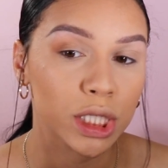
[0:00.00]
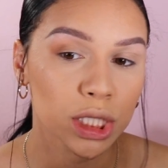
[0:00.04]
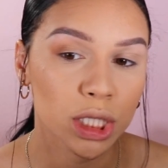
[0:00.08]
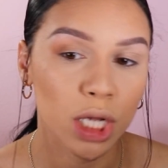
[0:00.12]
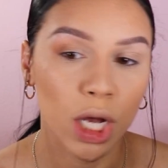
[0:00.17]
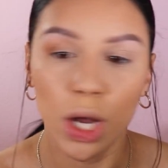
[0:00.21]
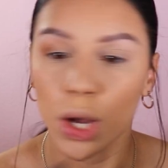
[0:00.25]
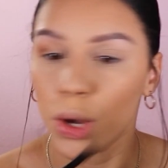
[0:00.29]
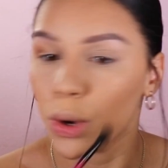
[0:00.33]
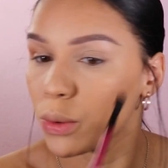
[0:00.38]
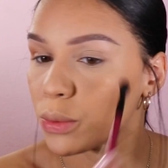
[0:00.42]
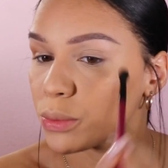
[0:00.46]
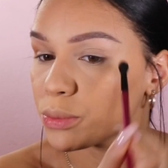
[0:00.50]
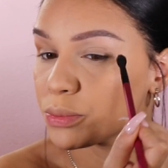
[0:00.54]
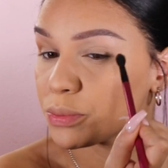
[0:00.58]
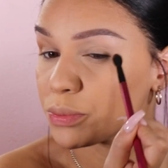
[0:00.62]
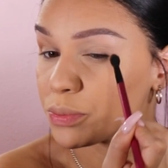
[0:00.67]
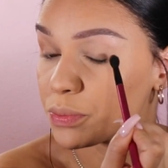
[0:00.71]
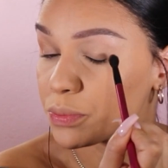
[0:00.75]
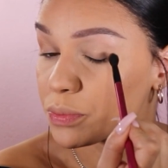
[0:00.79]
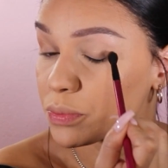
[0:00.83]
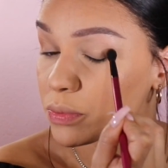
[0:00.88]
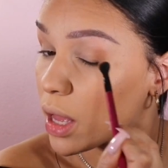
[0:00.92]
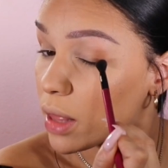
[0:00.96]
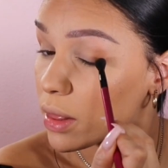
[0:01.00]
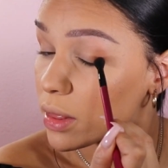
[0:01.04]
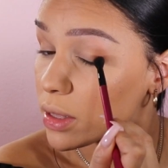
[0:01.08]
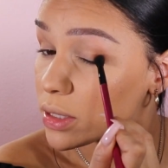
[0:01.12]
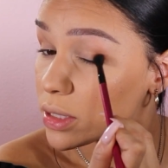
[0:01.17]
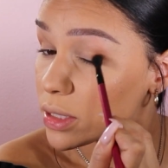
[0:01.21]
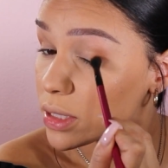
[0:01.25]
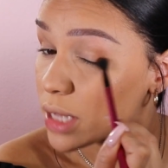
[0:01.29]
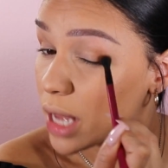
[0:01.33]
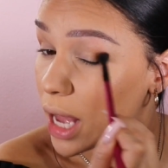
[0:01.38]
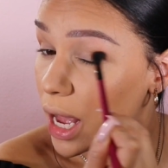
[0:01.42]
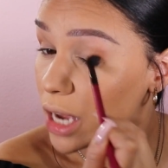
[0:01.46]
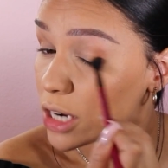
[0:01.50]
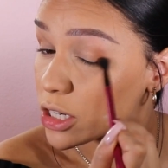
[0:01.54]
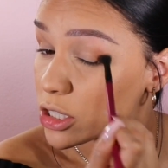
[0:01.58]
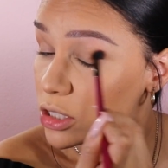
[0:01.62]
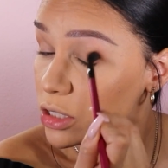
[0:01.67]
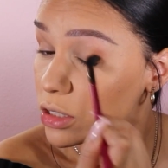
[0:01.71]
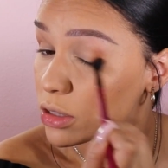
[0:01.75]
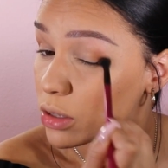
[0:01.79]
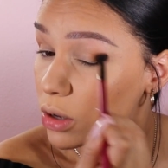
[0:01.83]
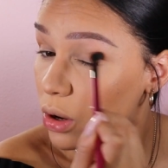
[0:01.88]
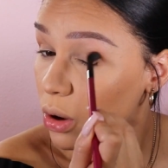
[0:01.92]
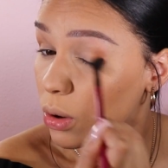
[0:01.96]
So, this is
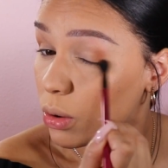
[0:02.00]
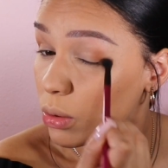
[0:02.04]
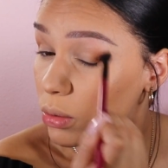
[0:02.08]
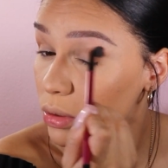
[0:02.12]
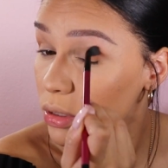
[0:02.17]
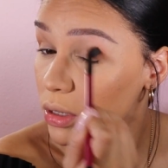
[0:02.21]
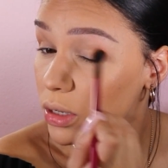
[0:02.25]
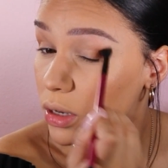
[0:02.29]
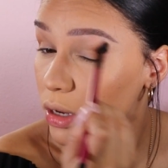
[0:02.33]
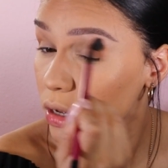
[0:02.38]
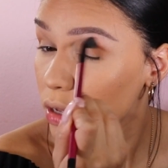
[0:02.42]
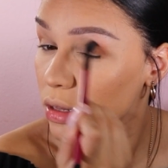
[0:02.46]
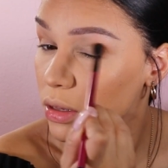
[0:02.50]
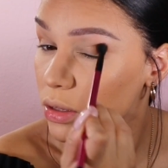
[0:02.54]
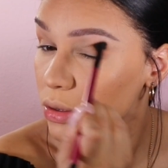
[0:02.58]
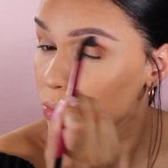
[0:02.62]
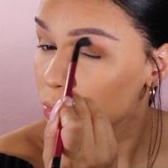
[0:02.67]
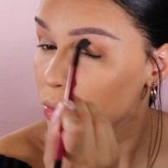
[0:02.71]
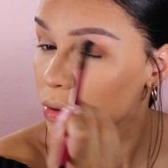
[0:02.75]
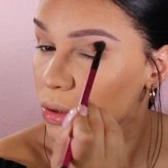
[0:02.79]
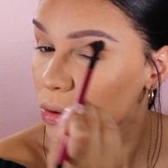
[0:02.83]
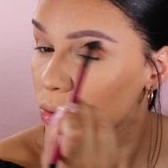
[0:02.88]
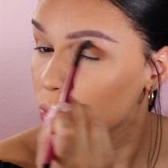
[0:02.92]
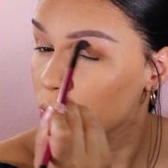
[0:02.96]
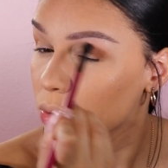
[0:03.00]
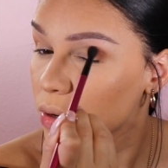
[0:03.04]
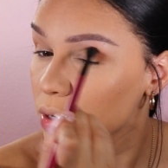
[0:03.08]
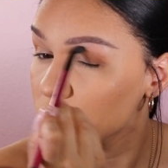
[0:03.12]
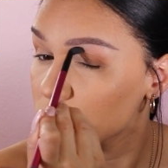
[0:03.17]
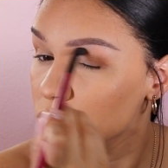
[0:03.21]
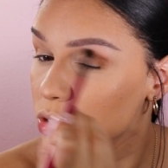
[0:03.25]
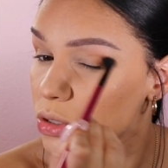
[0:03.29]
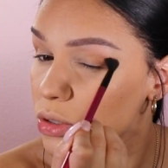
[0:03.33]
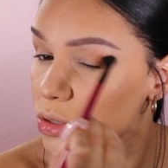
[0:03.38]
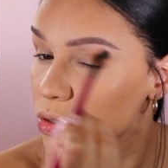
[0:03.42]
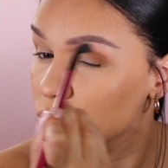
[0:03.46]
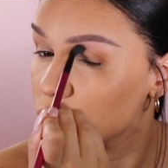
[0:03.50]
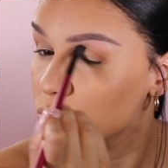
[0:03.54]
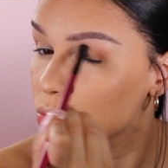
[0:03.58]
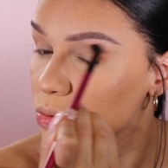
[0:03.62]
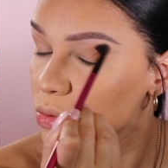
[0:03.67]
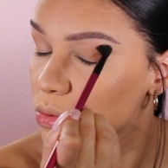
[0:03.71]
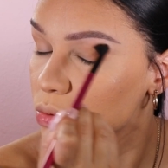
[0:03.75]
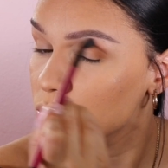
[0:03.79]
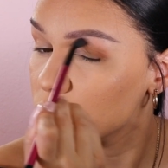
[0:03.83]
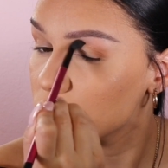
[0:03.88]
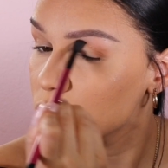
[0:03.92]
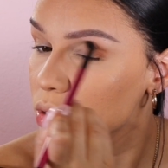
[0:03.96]
actually the only color we're going to
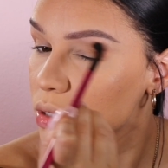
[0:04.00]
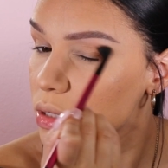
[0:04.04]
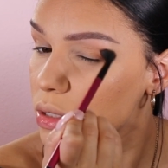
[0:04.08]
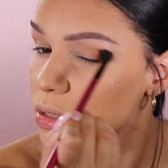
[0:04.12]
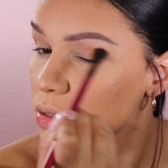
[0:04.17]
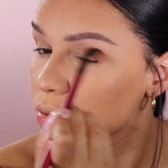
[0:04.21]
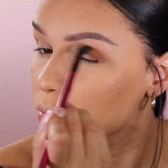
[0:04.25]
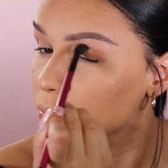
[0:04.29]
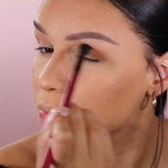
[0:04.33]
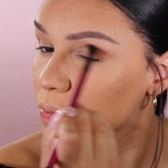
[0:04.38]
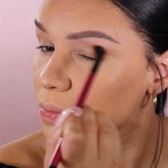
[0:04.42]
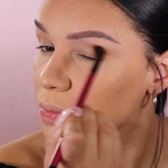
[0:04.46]
use